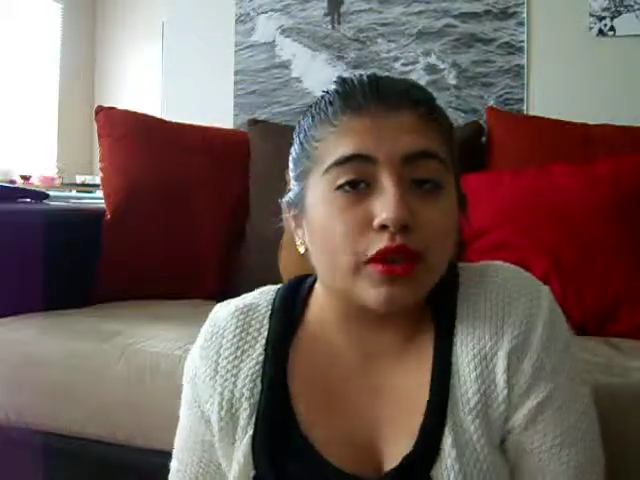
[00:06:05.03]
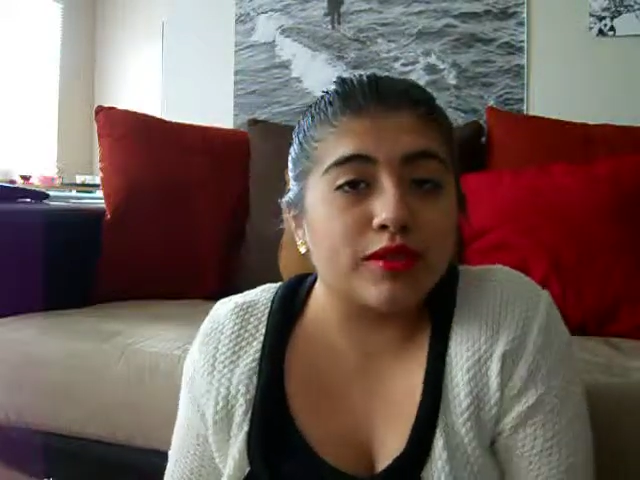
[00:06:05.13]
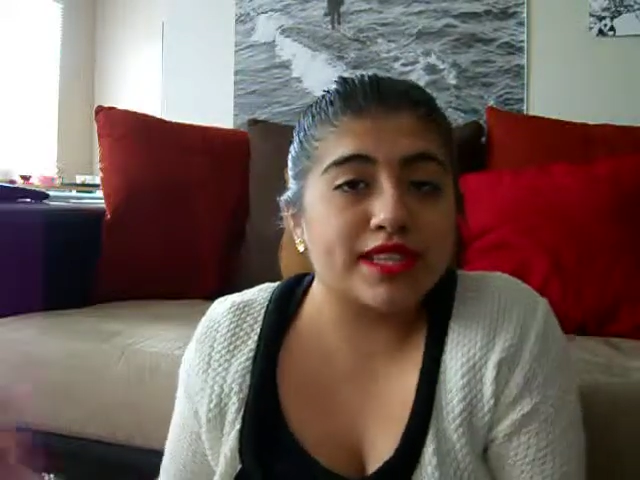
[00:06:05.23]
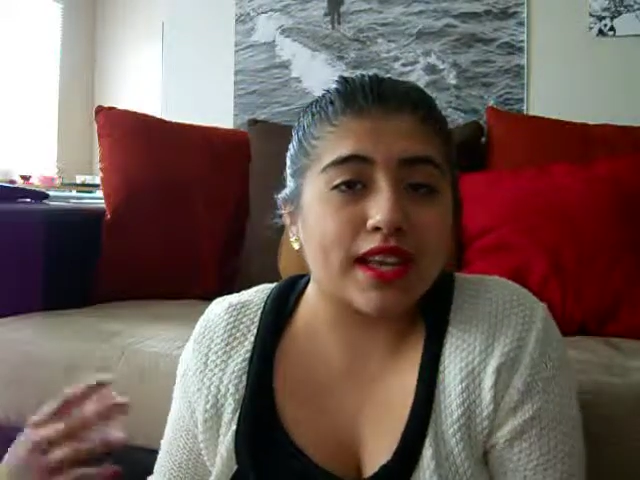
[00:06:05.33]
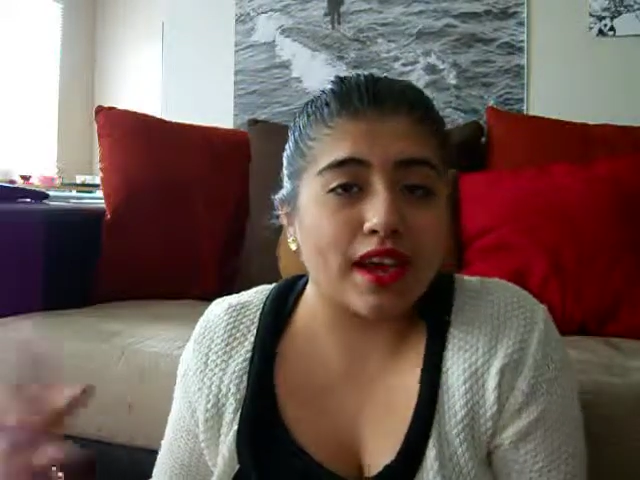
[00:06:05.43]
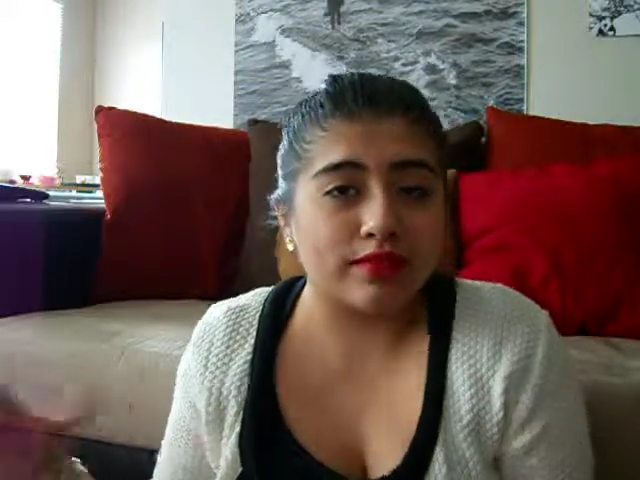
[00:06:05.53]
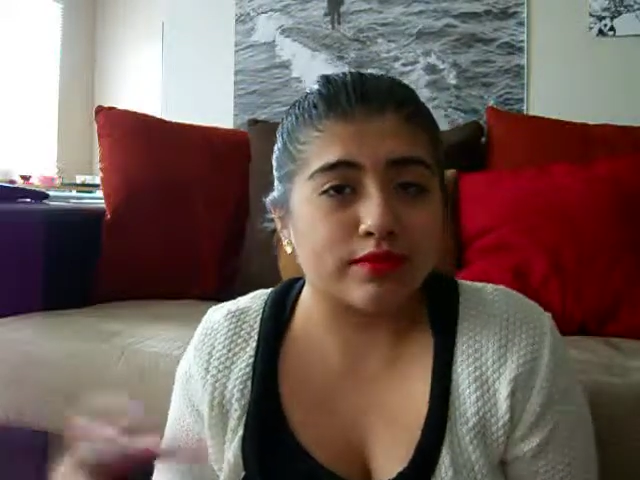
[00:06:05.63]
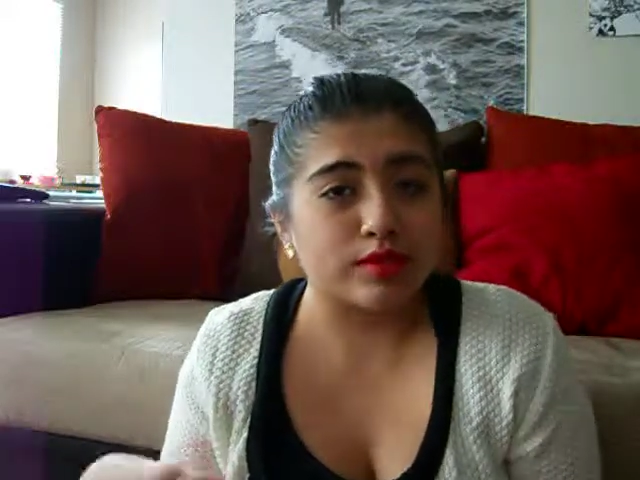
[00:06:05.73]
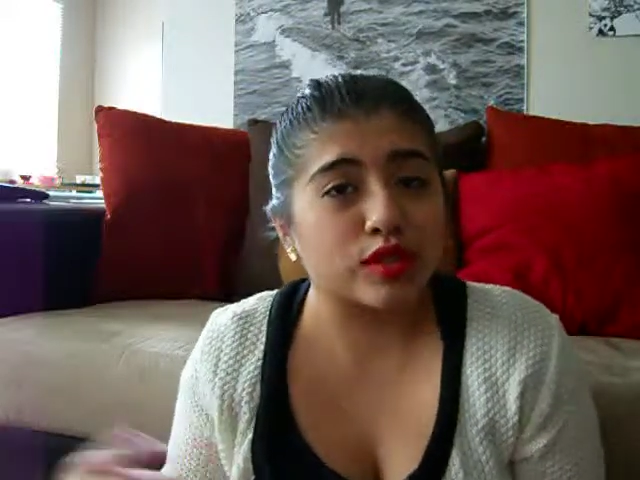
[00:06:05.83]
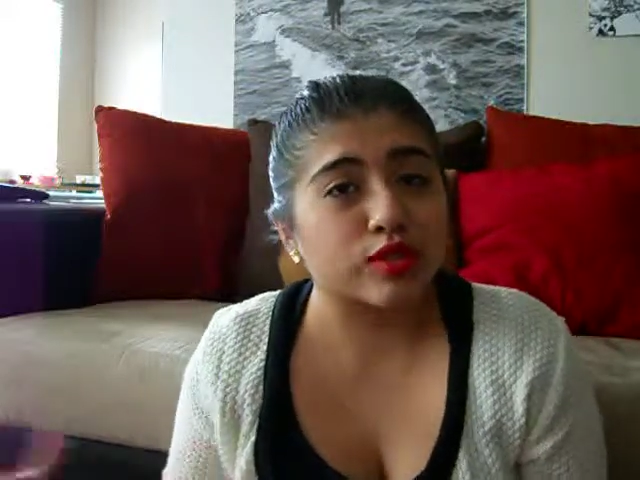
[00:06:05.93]
always have
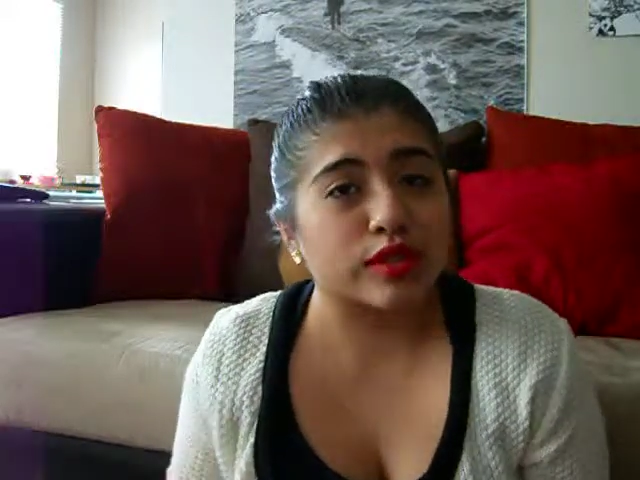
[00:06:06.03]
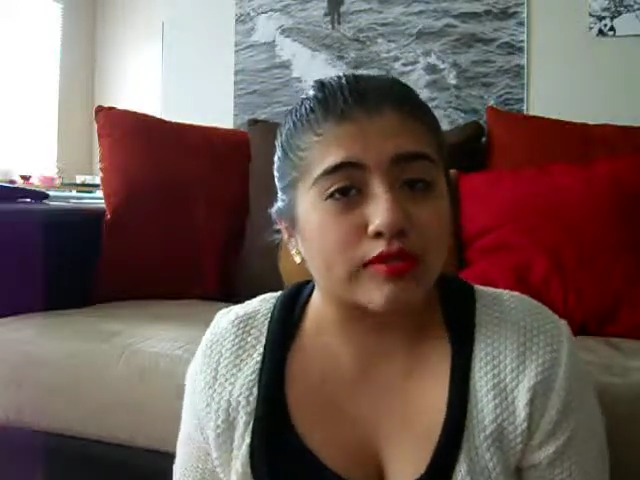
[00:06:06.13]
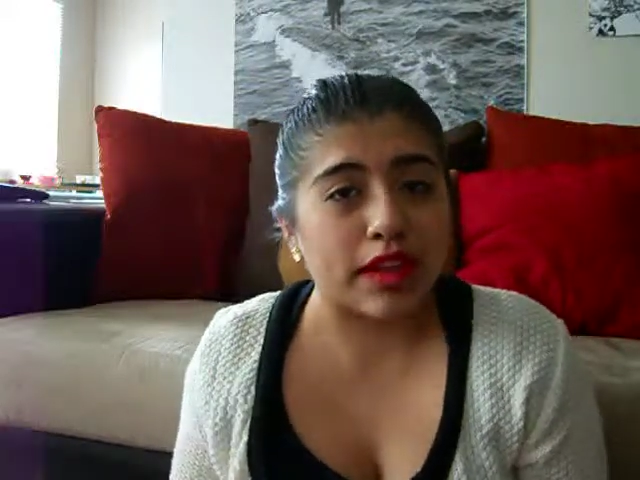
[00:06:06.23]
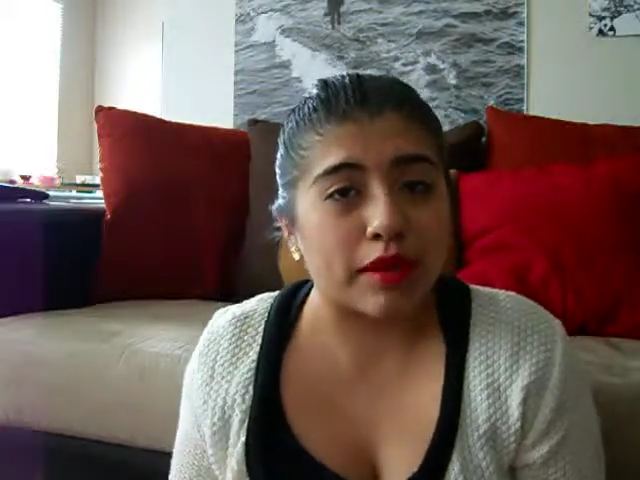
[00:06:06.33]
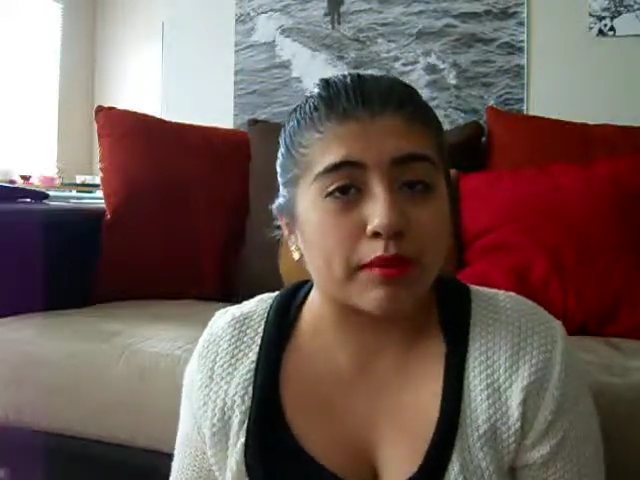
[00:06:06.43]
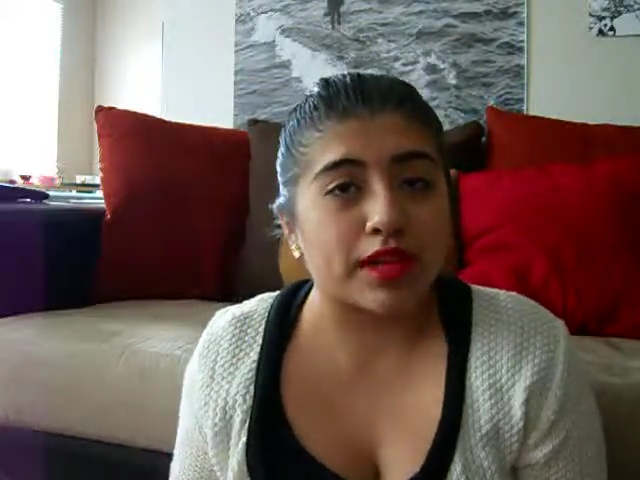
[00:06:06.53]
some sort of light,